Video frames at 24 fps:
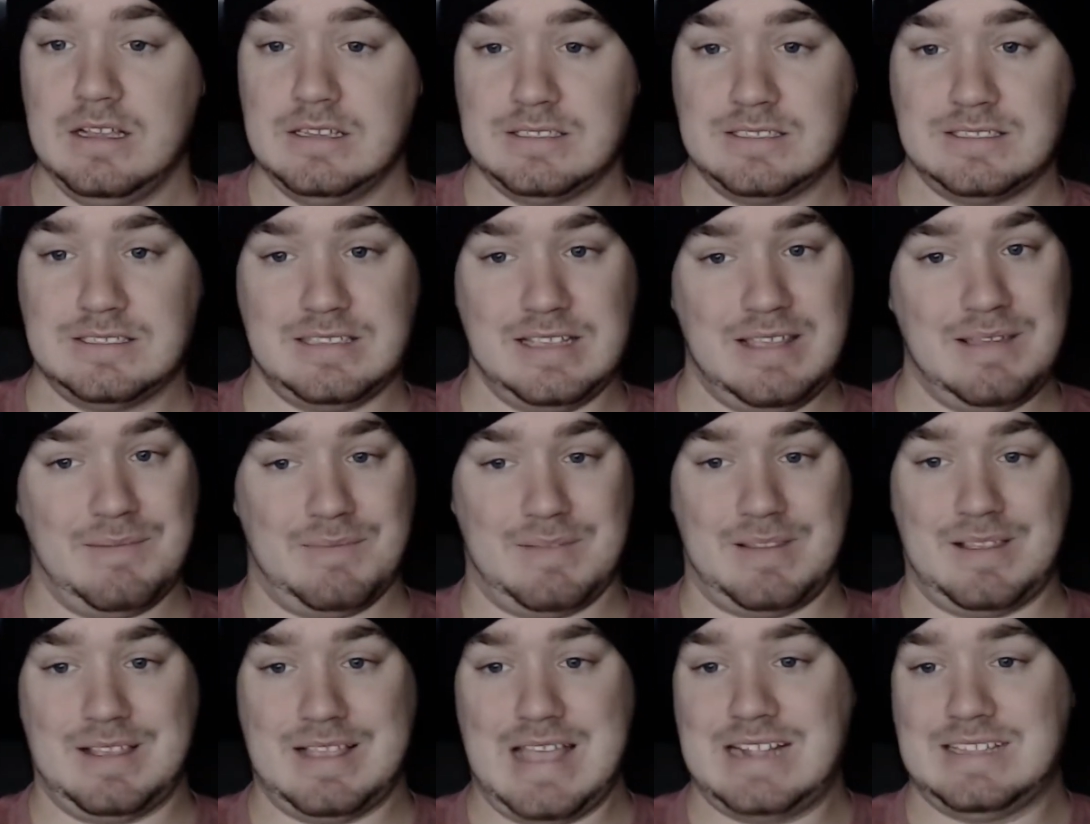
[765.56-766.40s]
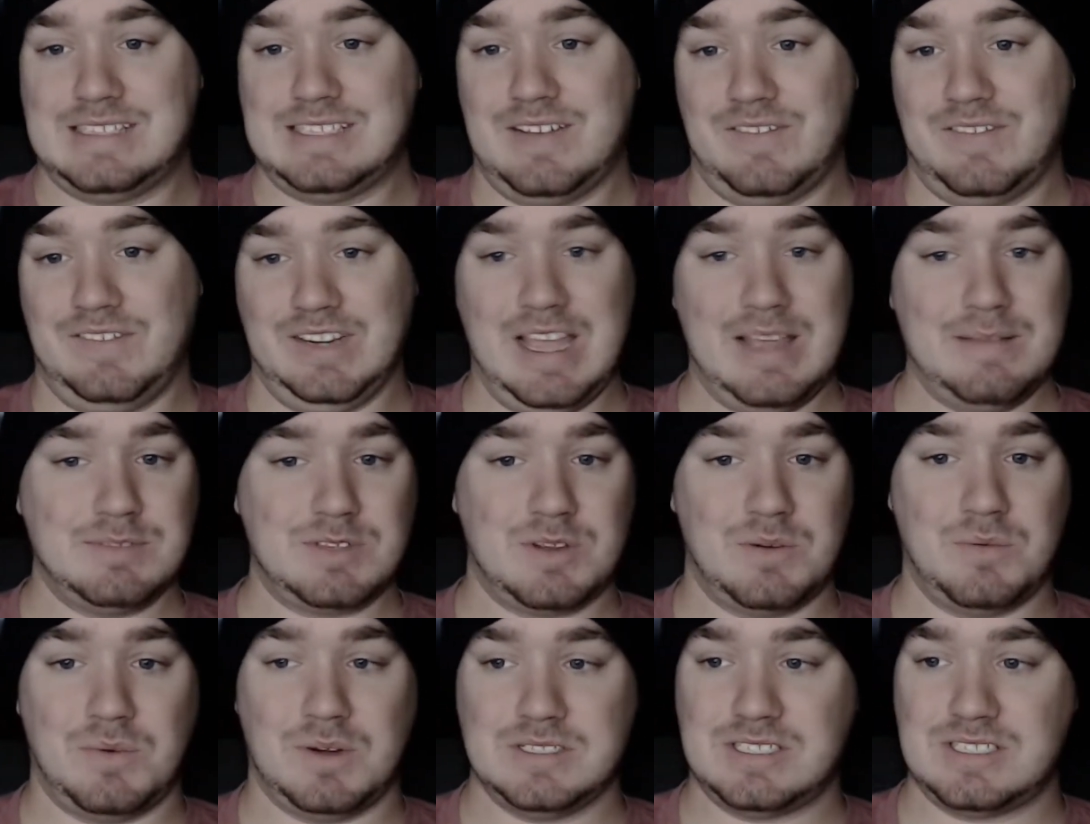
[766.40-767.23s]
he had 7
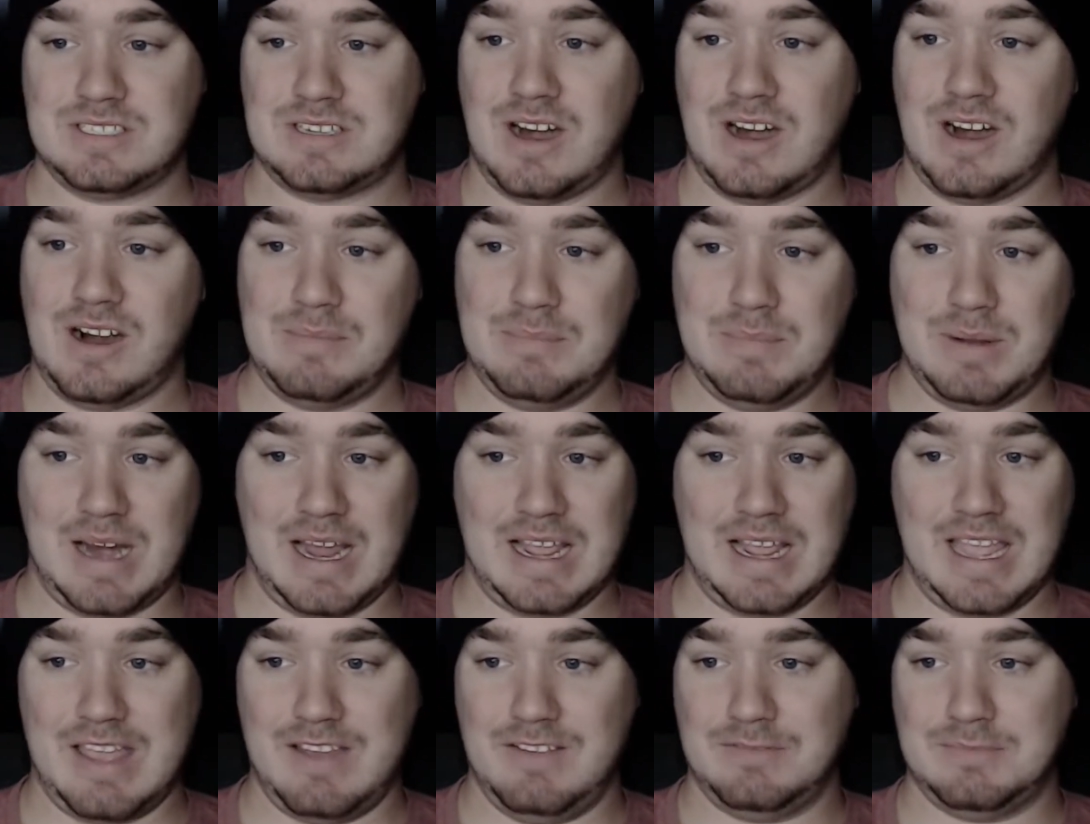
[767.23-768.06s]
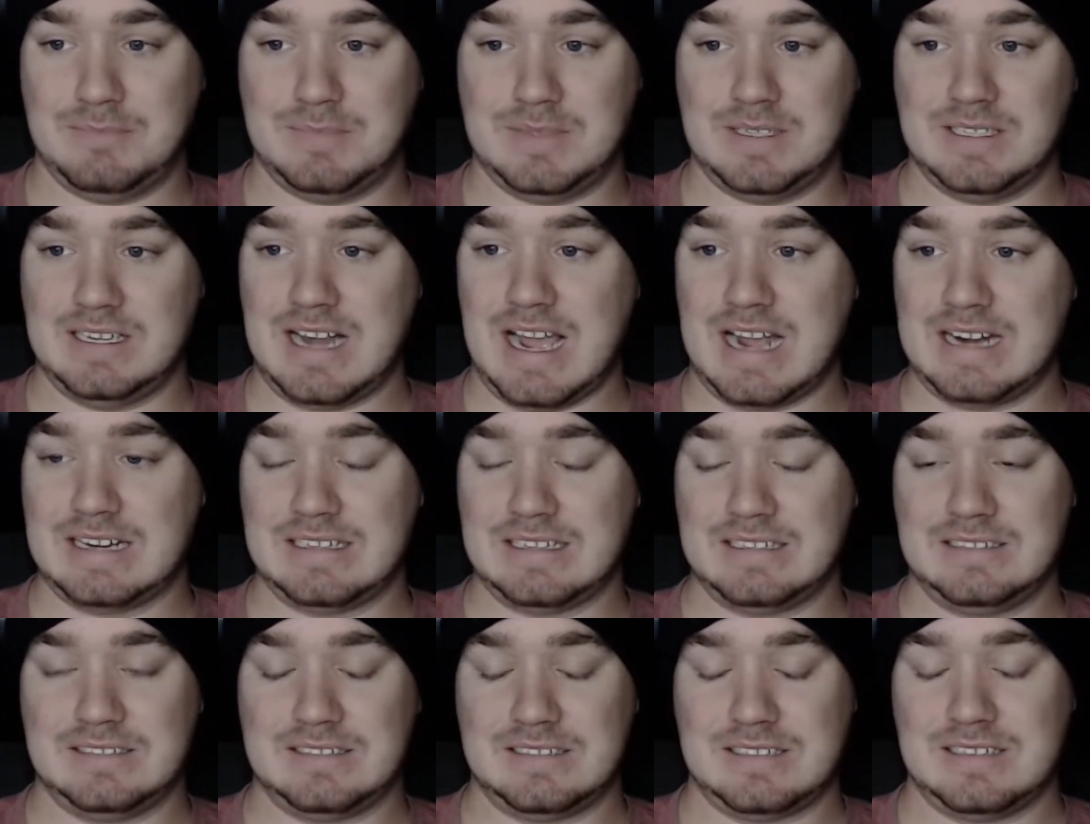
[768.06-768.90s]
games in 1 start, but I gave him a
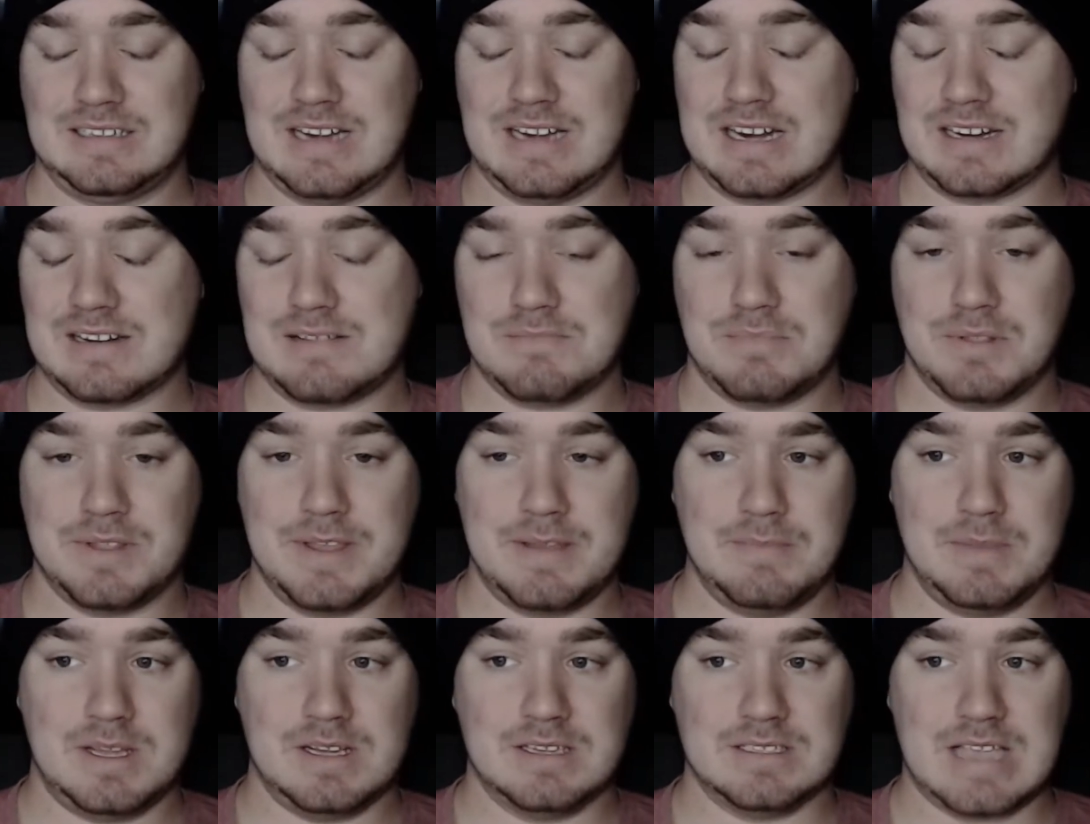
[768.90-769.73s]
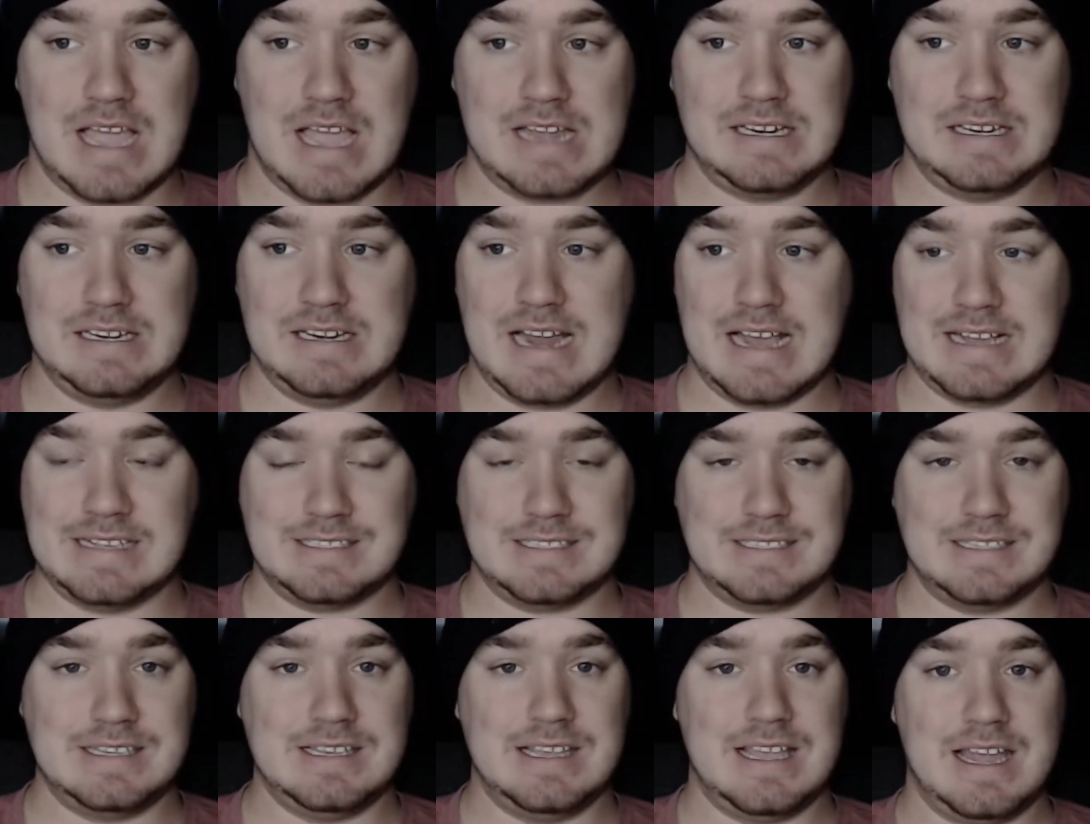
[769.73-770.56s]
non-complete because I did not
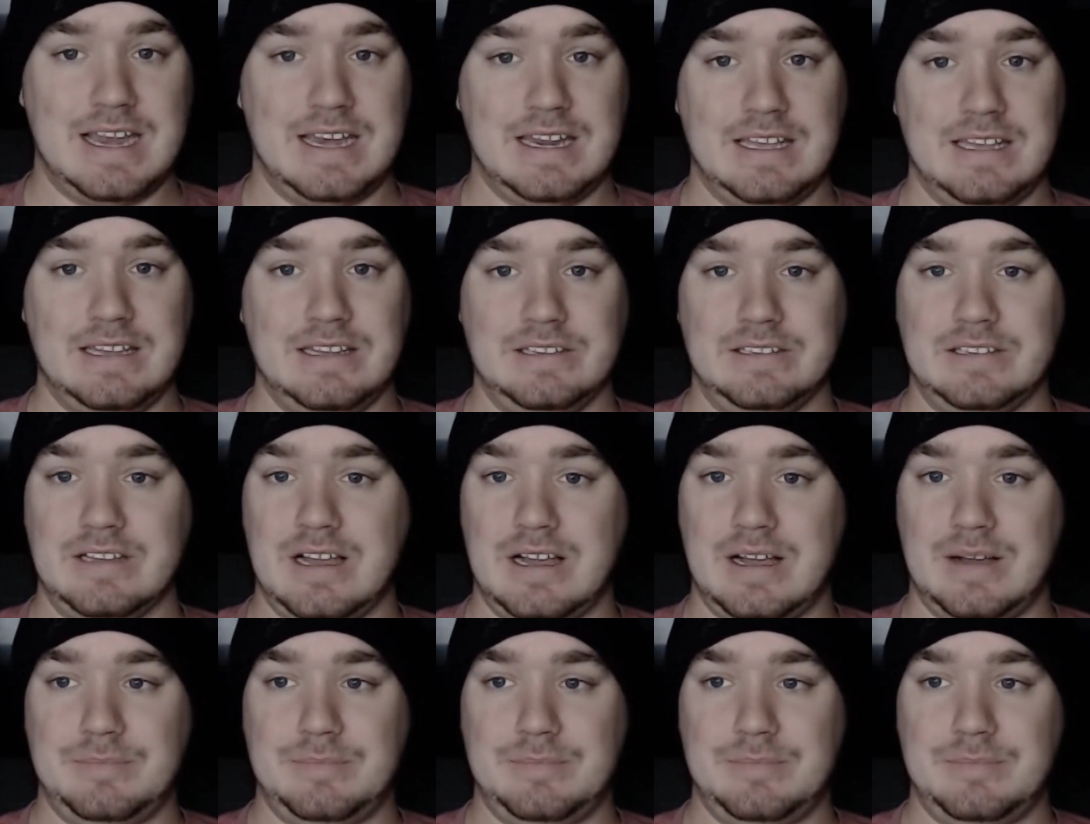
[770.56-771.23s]
see any.